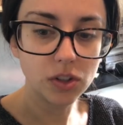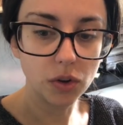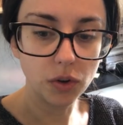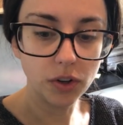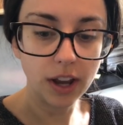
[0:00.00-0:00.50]

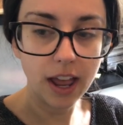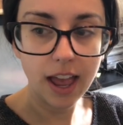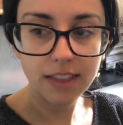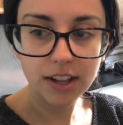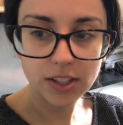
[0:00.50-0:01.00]
so
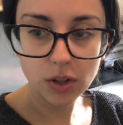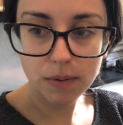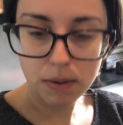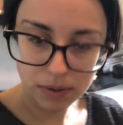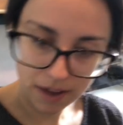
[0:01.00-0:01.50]
that's sort
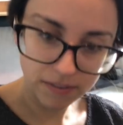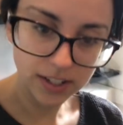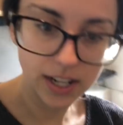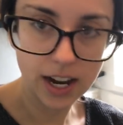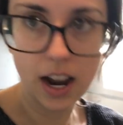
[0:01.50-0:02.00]
of my plan for
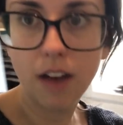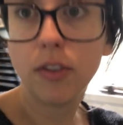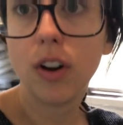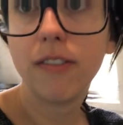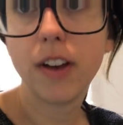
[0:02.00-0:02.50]
today I've
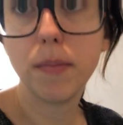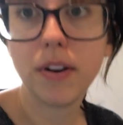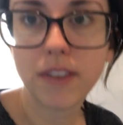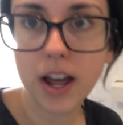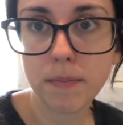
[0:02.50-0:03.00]
got a fair
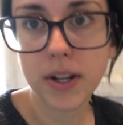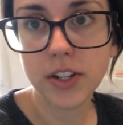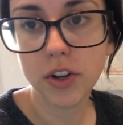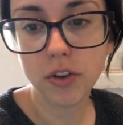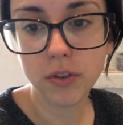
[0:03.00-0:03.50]
bit of
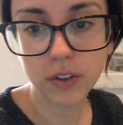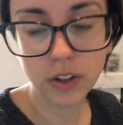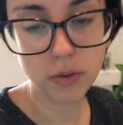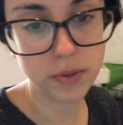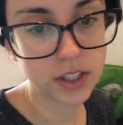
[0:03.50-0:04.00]
admin to do for
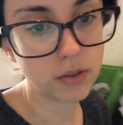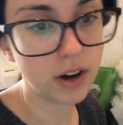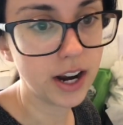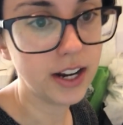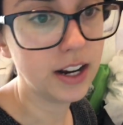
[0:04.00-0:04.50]
Little Miss
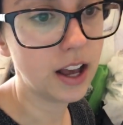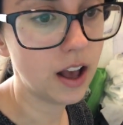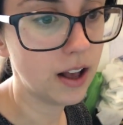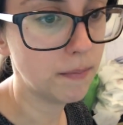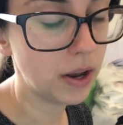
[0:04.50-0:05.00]
Lorraine
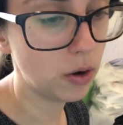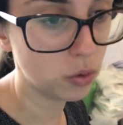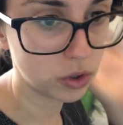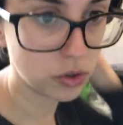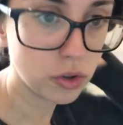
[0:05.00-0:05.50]
um, and
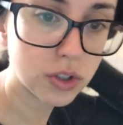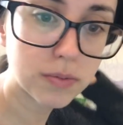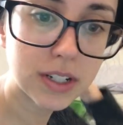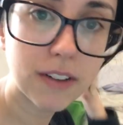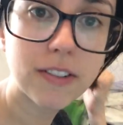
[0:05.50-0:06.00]
also some
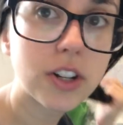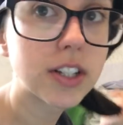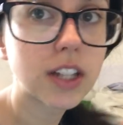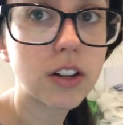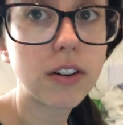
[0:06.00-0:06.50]
stuff for
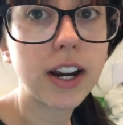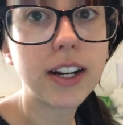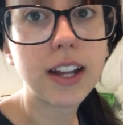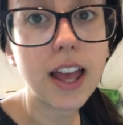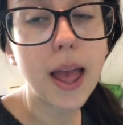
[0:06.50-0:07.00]
Jessica
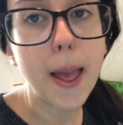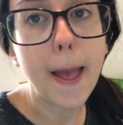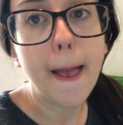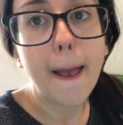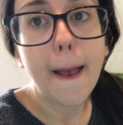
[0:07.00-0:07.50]
Lorraine
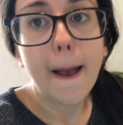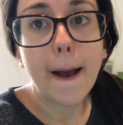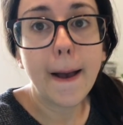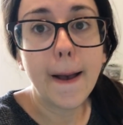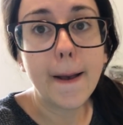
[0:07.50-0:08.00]

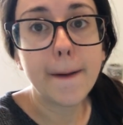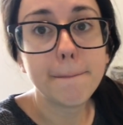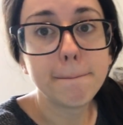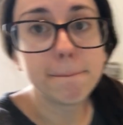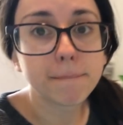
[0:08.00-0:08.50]

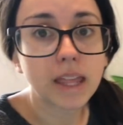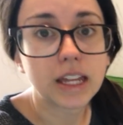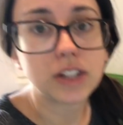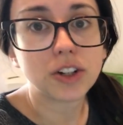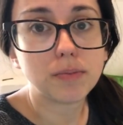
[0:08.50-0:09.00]
um,
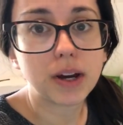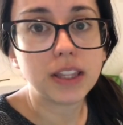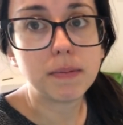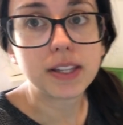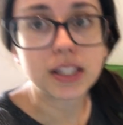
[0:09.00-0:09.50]
don't
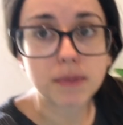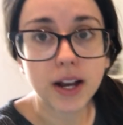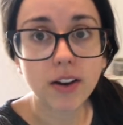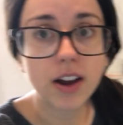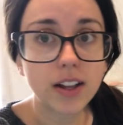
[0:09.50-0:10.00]
mind the mess in the
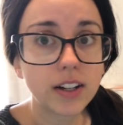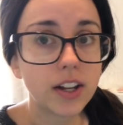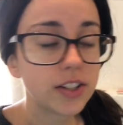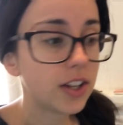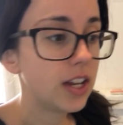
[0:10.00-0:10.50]
background
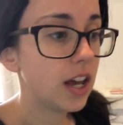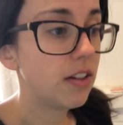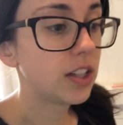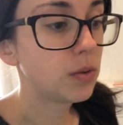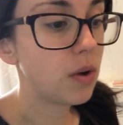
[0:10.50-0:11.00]
so yeah
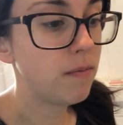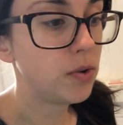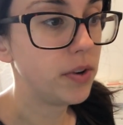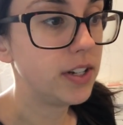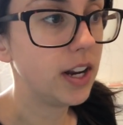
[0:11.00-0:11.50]
that's what I'm
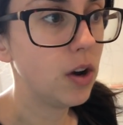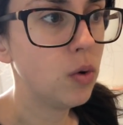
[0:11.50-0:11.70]
doing today